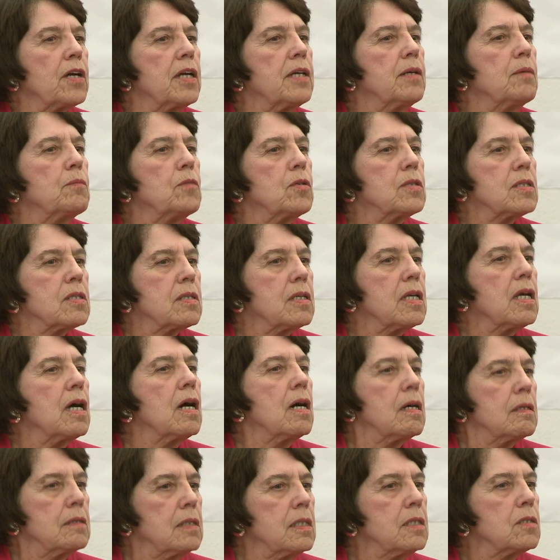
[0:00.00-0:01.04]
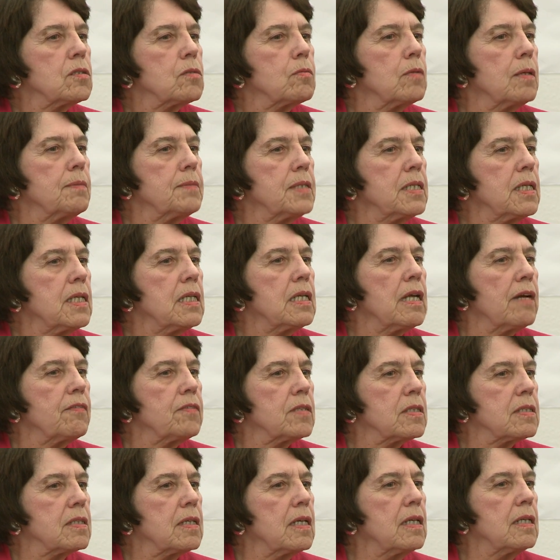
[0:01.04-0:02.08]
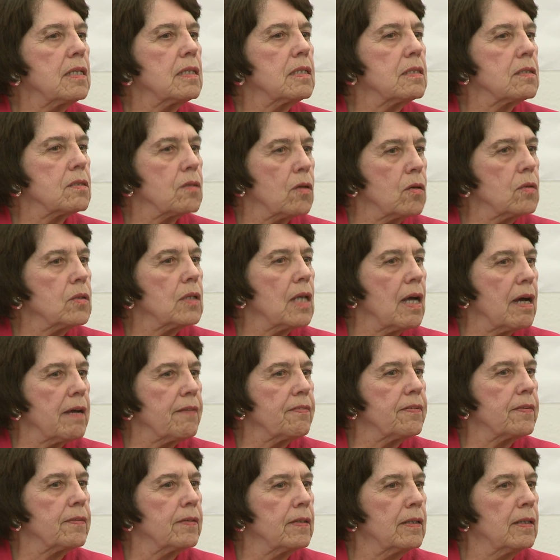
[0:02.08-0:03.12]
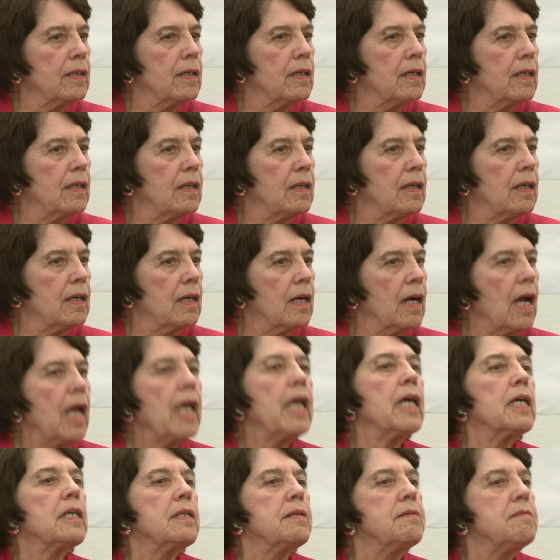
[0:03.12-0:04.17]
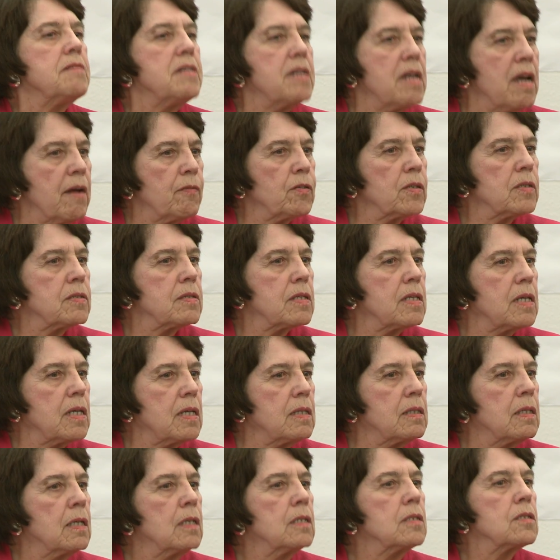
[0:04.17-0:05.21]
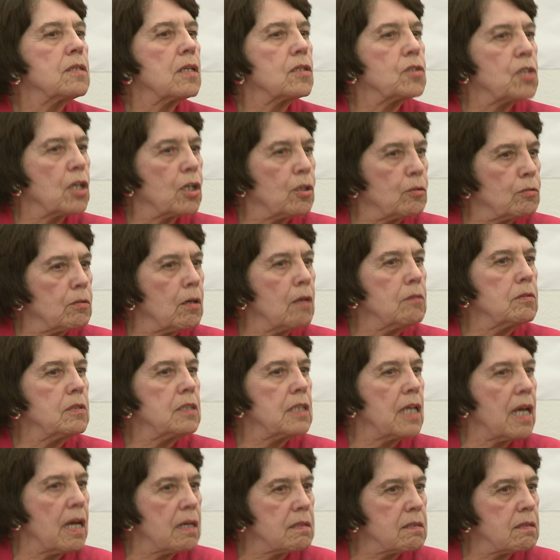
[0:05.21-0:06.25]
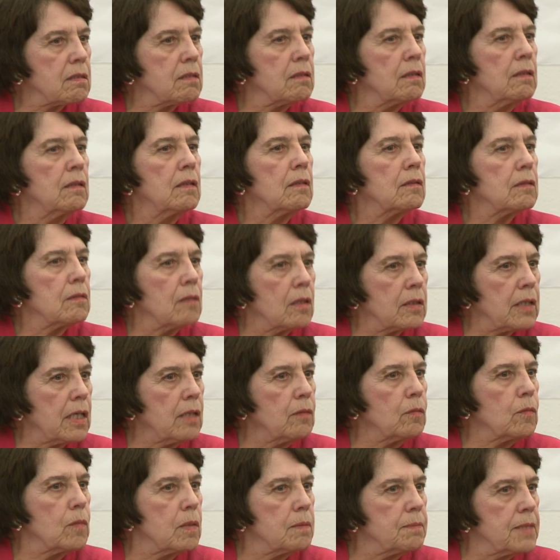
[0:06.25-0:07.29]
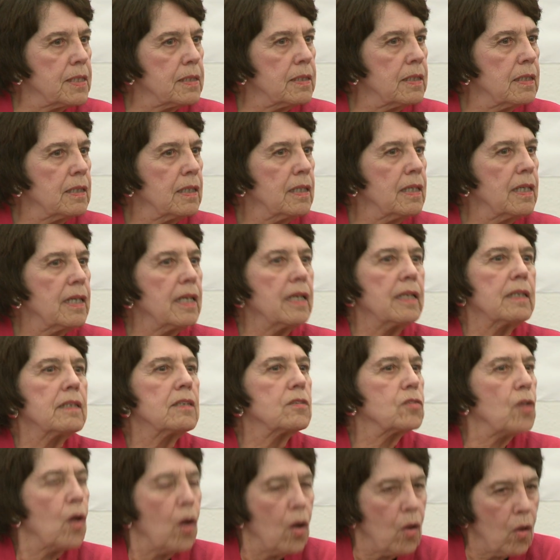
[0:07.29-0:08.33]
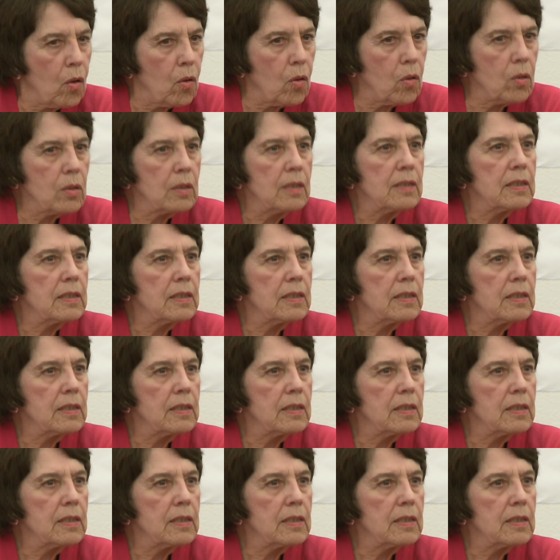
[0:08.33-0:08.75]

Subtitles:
him, was the ugliest woman he'd ever seen in his whole life. He had never seen such a grotesque-looking woman in his whole